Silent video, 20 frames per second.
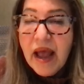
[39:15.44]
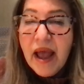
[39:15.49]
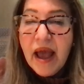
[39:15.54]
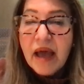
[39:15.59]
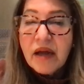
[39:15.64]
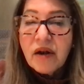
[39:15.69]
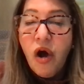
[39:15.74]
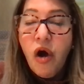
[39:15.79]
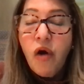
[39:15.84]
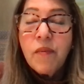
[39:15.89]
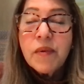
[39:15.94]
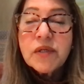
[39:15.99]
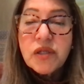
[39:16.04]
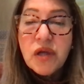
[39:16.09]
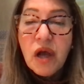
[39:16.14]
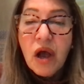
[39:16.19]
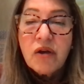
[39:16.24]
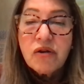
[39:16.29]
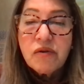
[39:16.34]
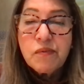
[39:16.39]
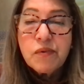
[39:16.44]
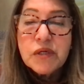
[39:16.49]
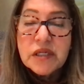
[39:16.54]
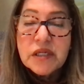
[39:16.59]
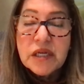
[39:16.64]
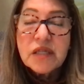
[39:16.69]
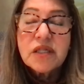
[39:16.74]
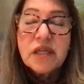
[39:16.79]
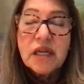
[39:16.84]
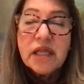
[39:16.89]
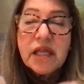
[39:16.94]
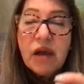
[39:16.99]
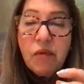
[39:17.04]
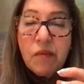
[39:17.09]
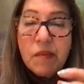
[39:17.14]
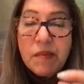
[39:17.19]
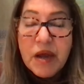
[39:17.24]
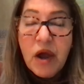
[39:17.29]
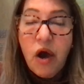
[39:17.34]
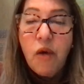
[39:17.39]
And almost 100% said they
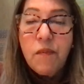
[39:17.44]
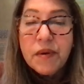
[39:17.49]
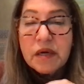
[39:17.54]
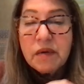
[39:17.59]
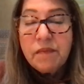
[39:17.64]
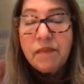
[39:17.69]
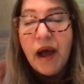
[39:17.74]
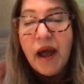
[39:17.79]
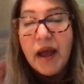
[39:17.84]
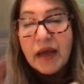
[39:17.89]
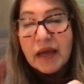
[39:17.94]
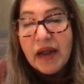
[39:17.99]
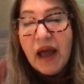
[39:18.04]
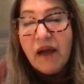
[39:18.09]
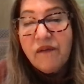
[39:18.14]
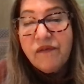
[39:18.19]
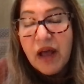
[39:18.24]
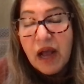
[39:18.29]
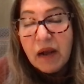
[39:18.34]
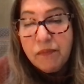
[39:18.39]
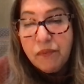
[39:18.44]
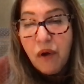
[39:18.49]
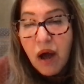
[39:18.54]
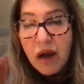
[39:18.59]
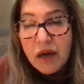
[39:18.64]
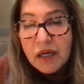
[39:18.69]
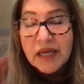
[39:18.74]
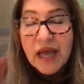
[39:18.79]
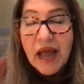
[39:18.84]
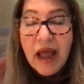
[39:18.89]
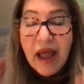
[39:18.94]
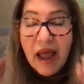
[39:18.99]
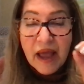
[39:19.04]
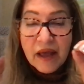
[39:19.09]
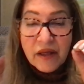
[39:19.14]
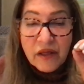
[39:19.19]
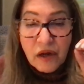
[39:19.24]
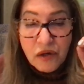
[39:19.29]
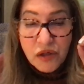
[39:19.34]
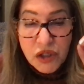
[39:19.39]
would be open to buying an Aflac product.
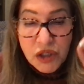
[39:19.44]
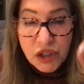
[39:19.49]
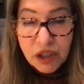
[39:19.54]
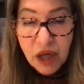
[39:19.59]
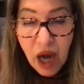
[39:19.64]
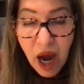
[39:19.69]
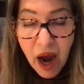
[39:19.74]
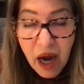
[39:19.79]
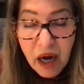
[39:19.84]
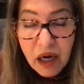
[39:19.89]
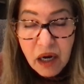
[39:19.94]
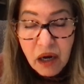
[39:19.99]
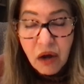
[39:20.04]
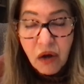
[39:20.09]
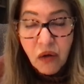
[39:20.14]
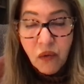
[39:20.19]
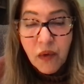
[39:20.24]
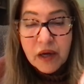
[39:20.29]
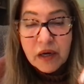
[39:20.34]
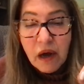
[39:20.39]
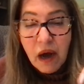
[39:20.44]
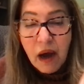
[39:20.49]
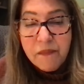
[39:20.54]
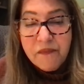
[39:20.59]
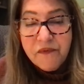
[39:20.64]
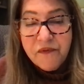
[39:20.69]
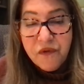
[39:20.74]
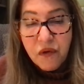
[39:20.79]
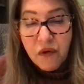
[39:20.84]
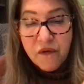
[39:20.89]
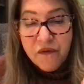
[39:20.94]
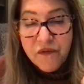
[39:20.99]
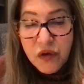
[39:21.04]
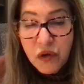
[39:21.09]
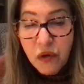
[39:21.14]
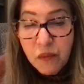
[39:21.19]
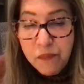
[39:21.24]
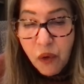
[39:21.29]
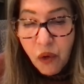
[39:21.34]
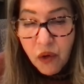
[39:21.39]
And their stock went up for a
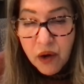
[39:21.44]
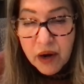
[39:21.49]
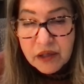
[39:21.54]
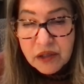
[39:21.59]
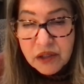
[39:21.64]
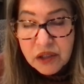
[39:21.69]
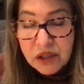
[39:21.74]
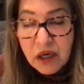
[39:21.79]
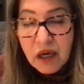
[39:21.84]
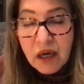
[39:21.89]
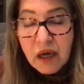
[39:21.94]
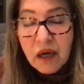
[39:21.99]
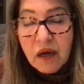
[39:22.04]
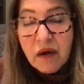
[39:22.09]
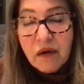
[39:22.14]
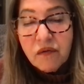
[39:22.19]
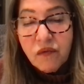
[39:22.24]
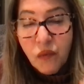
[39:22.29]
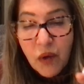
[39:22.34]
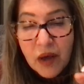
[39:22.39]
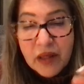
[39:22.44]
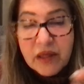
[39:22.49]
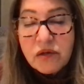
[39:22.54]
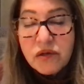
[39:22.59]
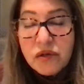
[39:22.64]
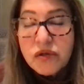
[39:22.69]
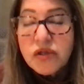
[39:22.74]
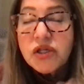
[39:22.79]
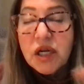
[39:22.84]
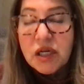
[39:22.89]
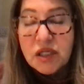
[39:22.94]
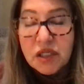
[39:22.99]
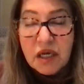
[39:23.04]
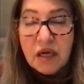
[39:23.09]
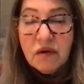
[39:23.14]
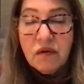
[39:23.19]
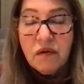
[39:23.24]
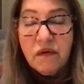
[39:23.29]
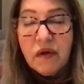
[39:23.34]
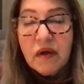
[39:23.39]
few points when this was just
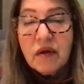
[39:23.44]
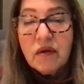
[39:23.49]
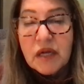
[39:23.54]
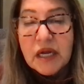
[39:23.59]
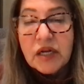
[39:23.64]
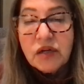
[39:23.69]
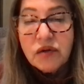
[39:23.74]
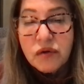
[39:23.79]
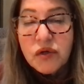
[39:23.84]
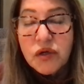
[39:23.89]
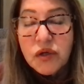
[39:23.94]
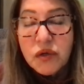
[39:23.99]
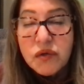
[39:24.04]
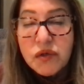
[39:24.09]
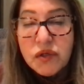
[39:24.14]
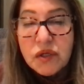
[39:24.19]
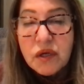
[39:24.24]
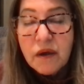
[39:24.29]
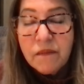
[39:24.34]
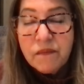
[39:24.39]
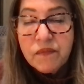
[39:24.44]
introduced.